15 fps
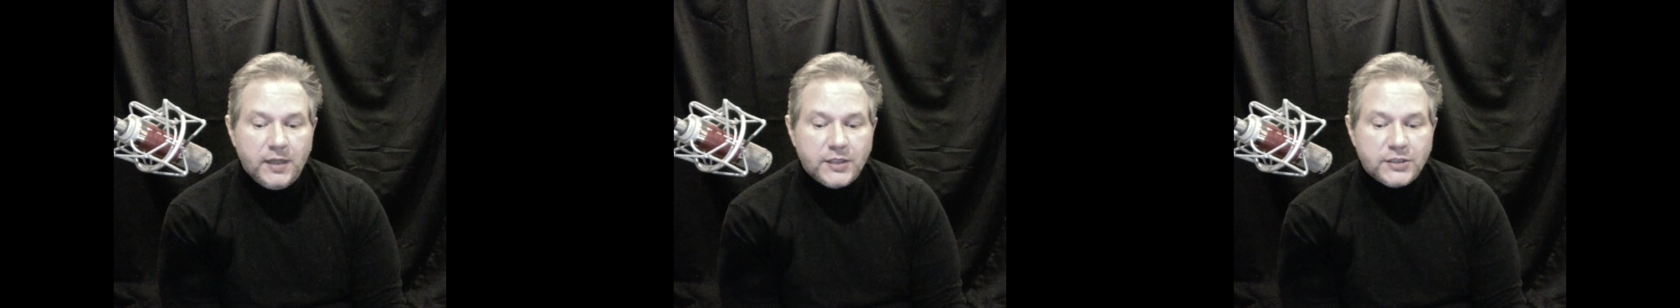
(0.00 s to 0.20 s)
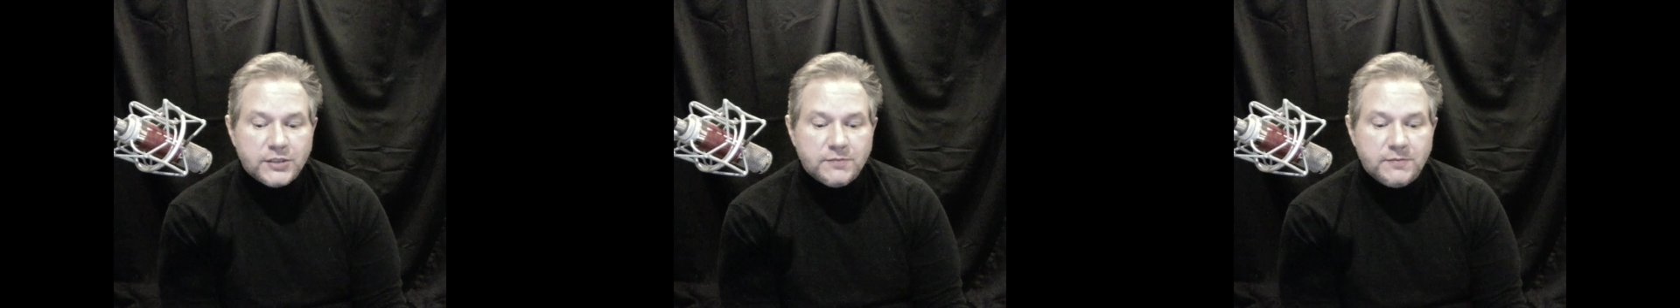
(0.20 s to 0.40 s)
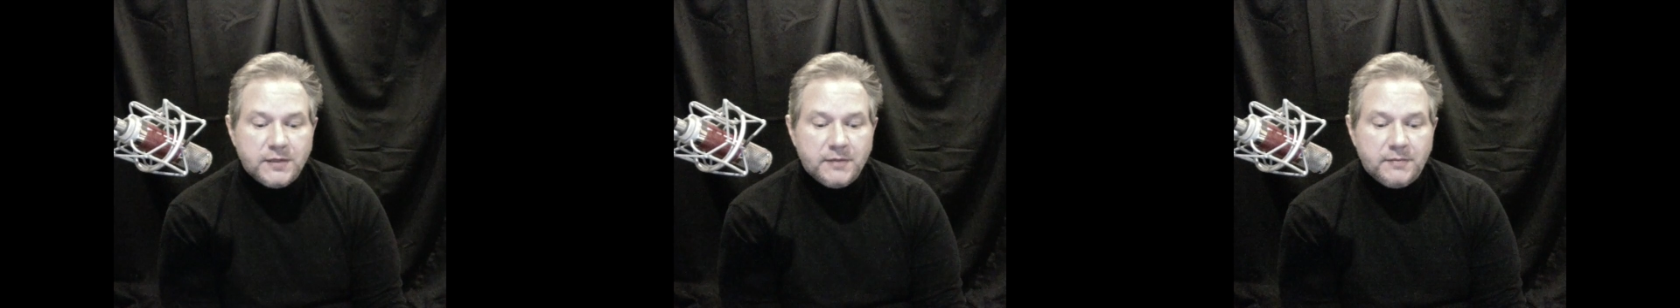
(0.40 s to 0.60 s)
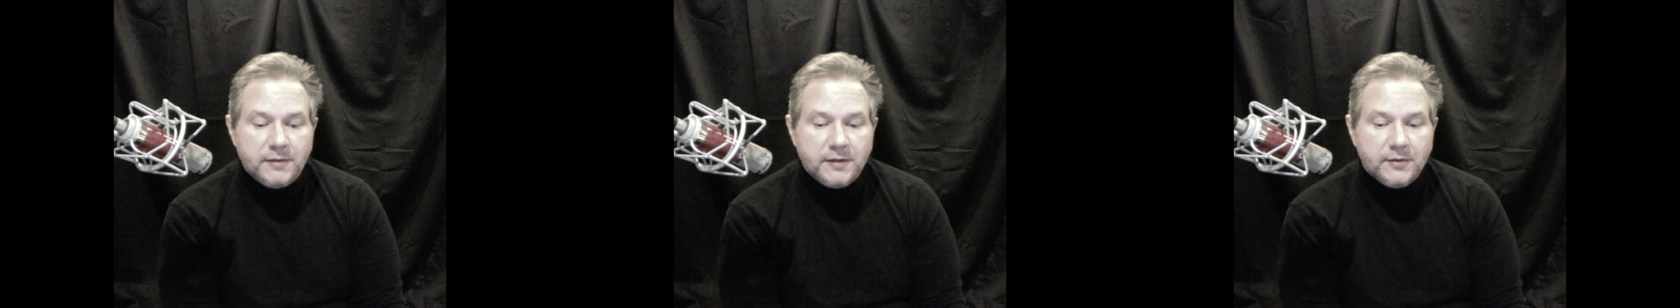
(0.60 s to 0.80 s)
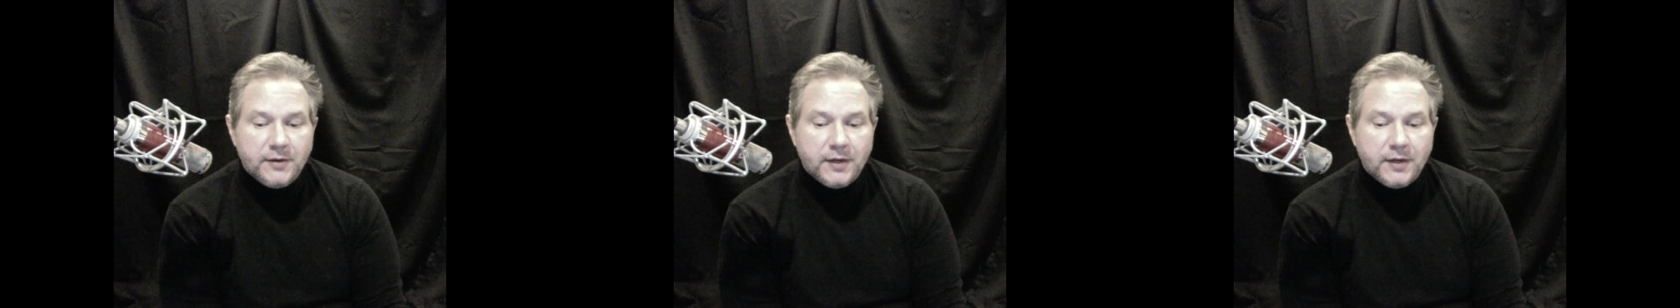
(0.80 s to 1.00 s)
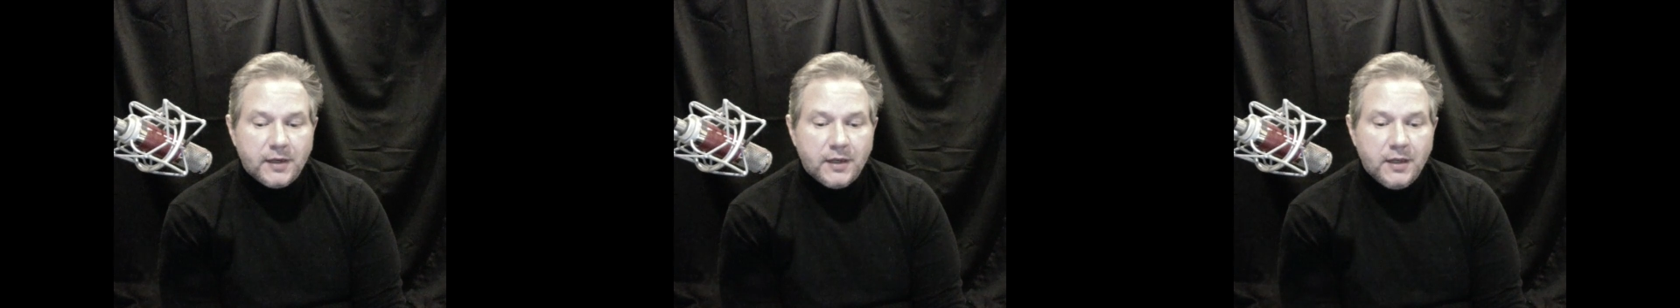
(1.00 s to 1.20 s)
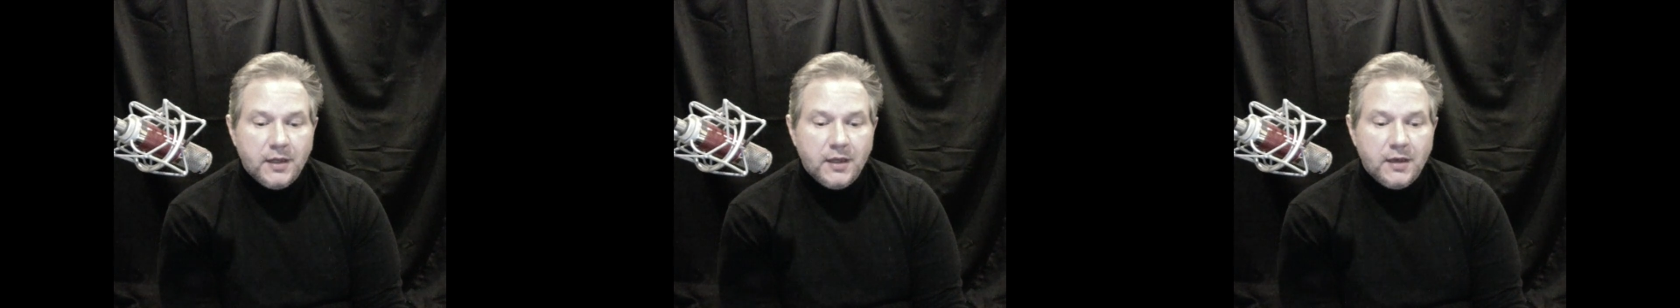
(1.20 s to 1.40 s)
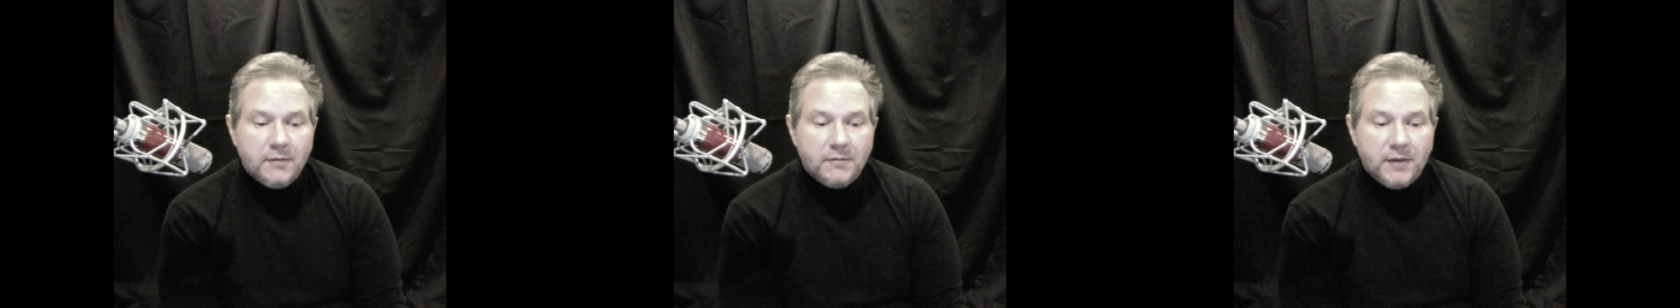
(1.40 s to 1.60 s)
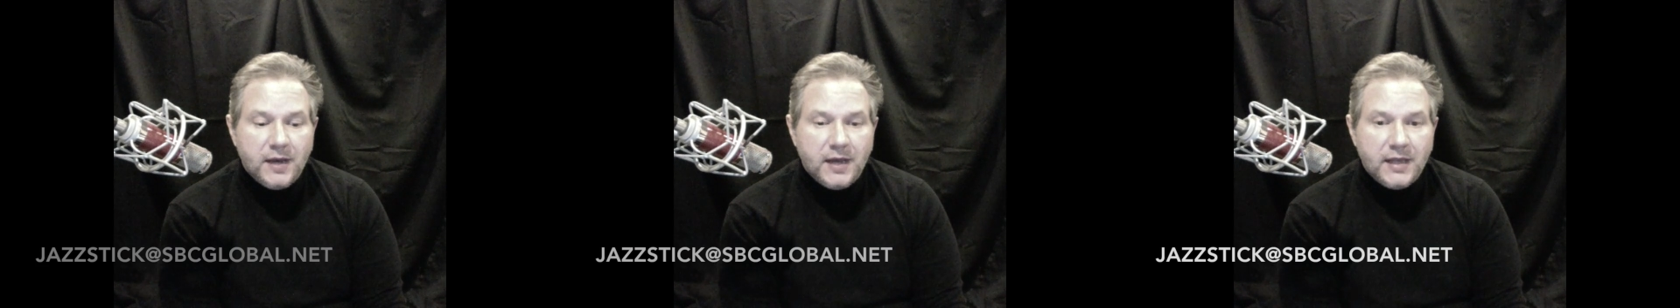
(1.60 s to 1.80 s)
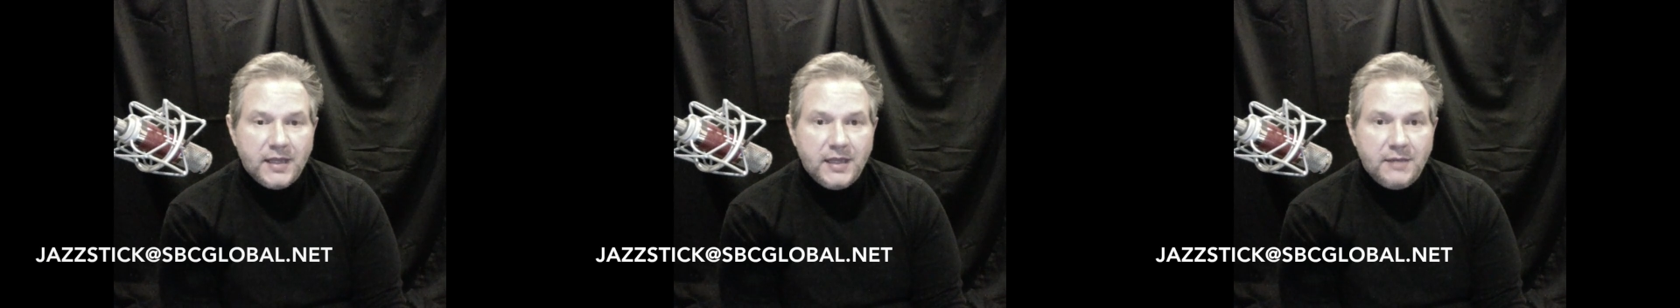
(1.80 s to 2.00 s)
should be appearing
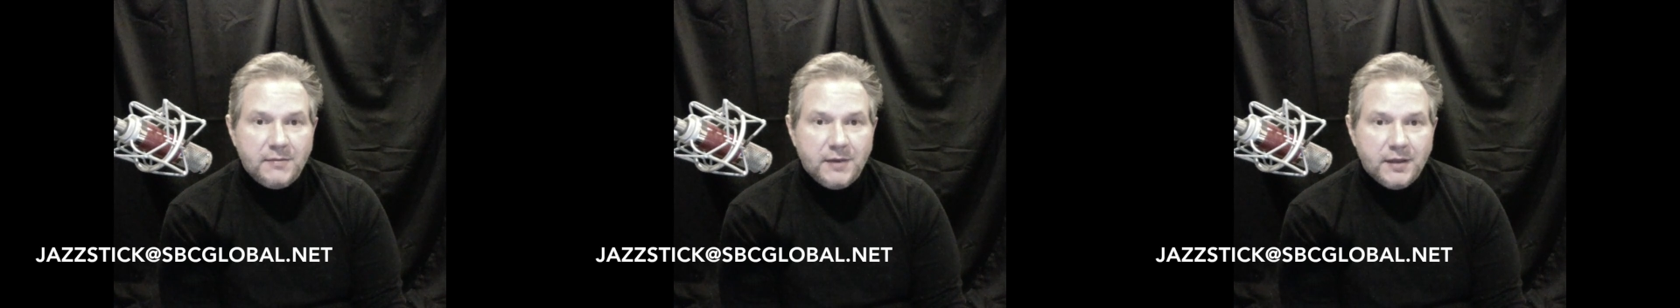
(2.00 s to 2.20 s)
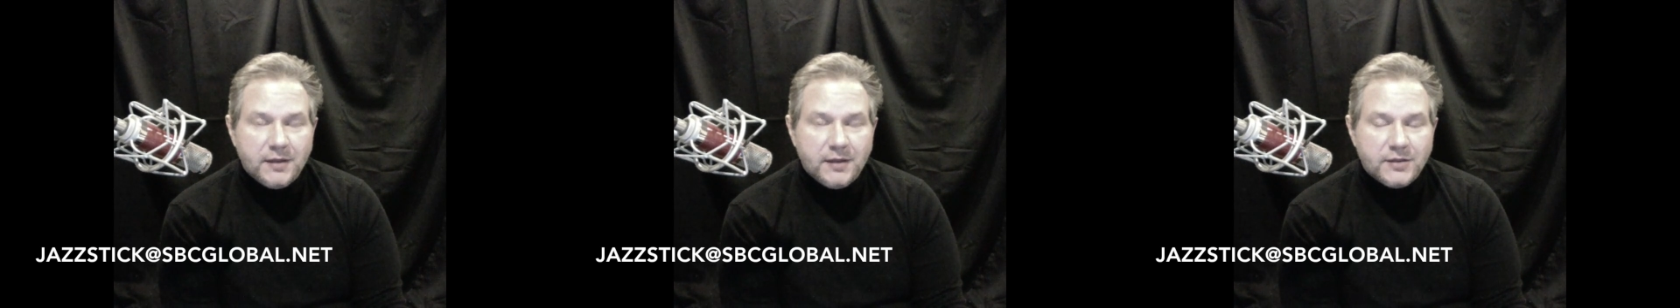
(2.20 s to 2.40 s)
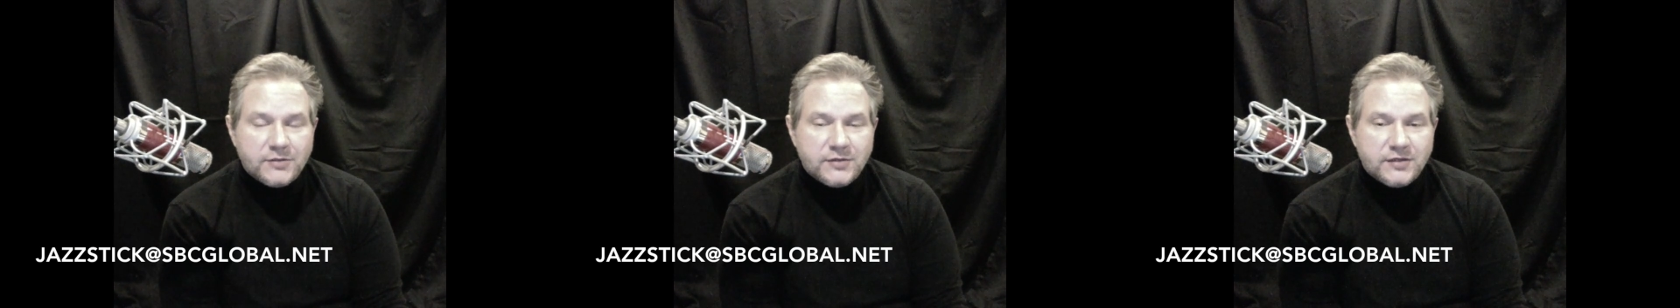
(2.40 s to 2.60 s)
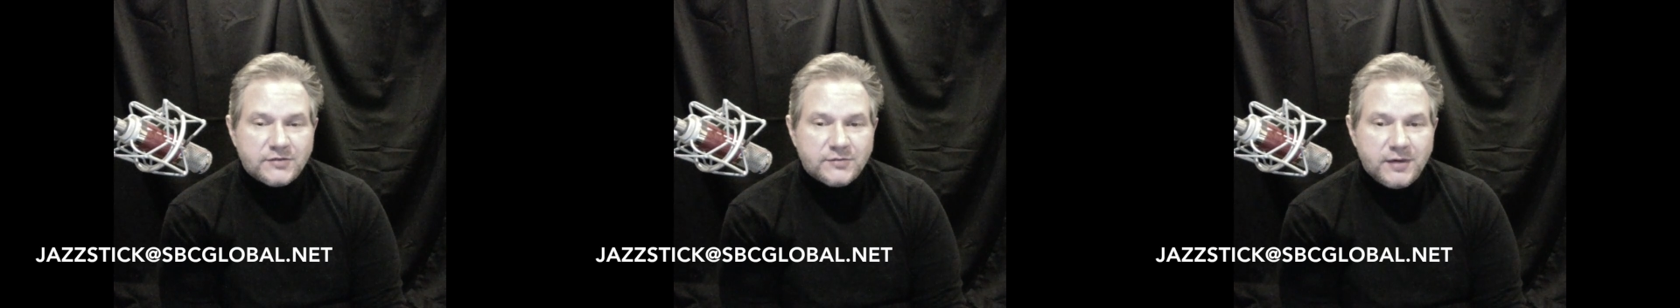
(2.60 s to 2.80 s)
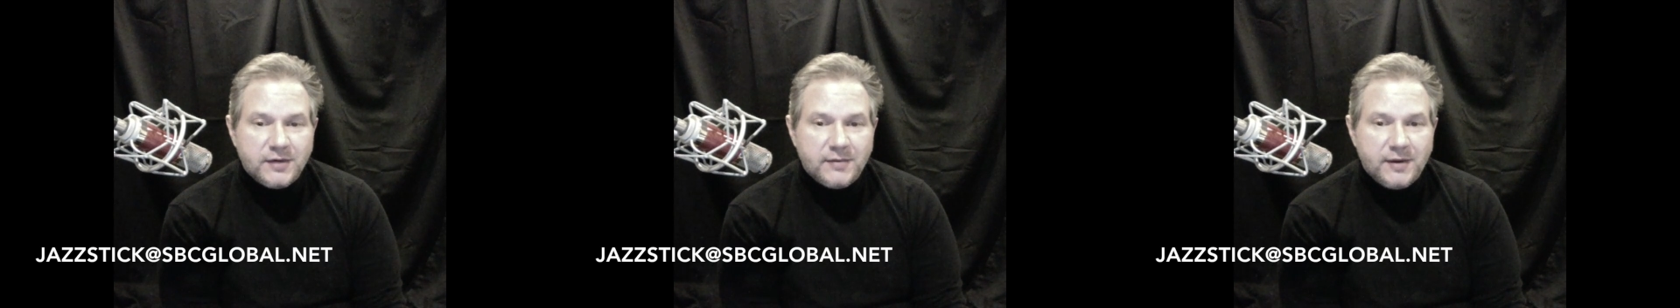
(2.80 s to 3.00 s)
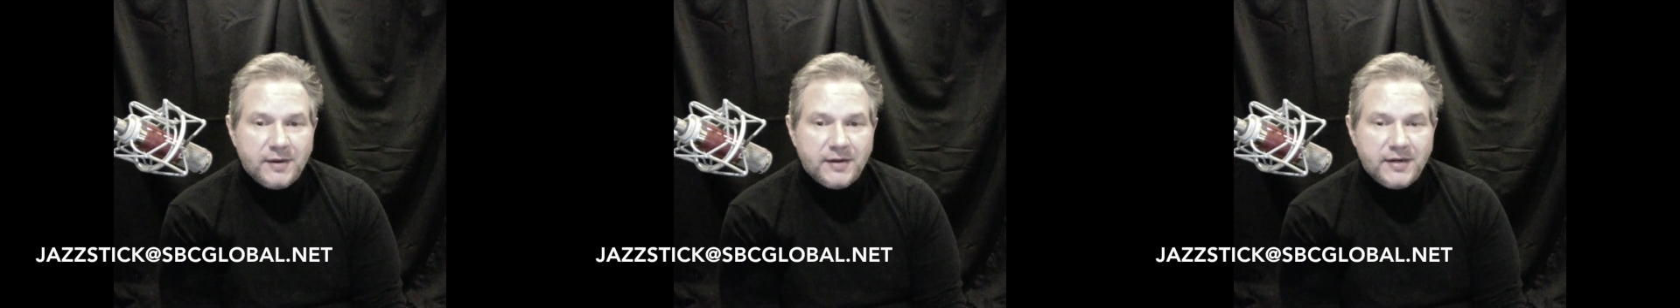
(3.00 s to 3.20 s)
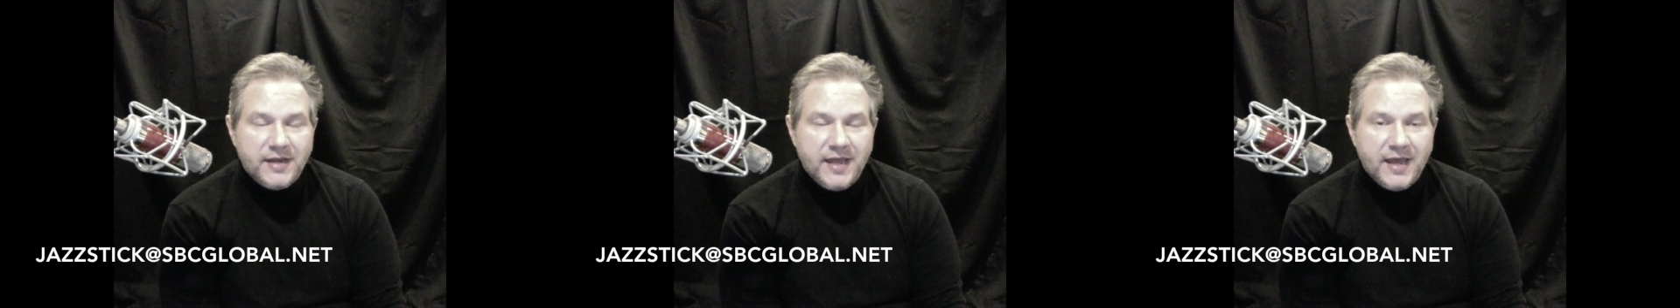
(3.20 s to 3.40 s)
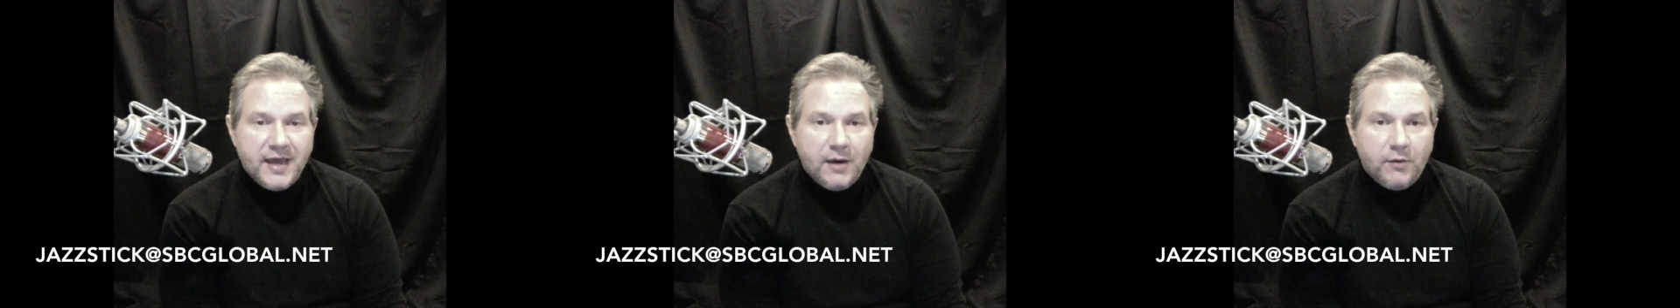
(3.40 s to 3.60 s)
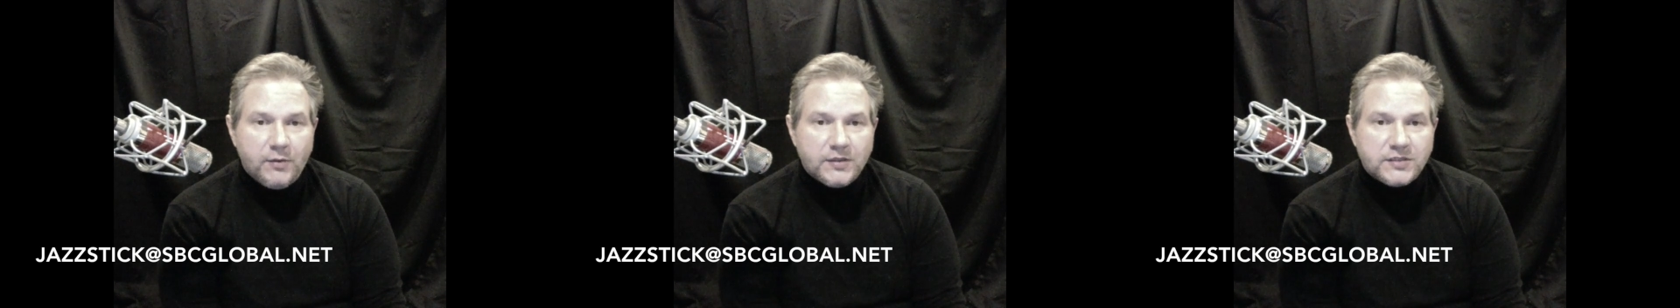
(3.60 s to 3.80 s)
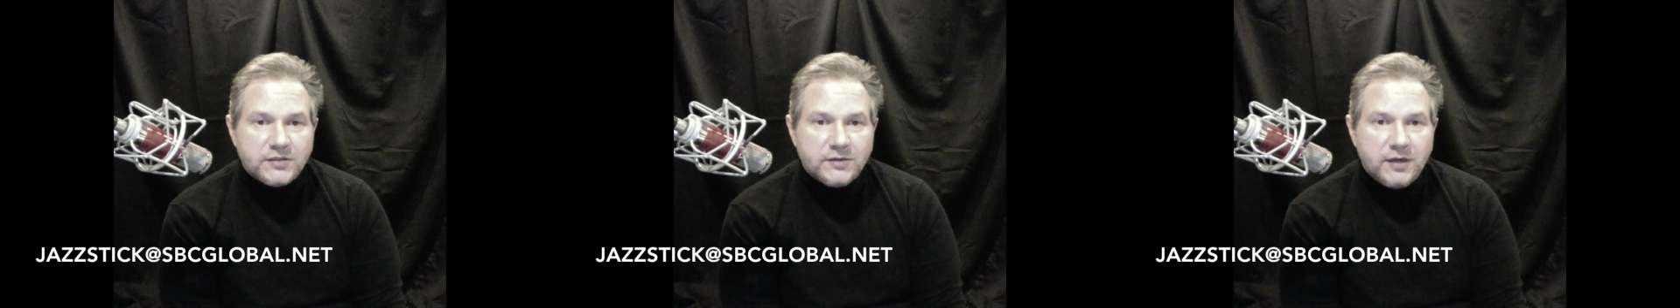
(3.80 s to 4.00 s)
my email address right about now, which